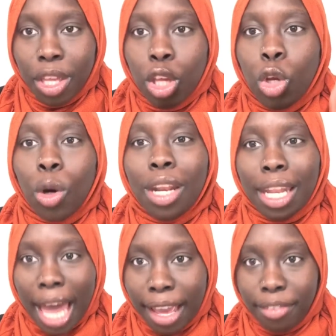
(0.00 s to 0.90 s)
your
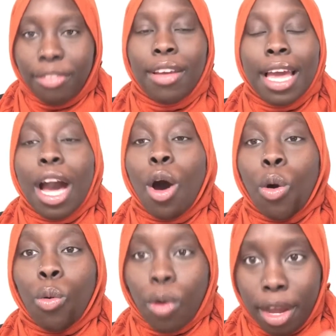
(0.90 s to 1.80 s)
life.
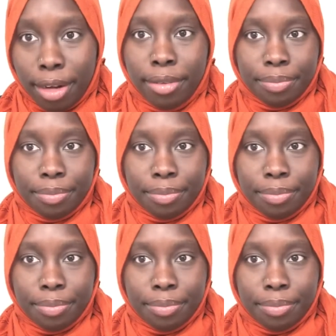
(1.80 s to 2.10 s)
Run.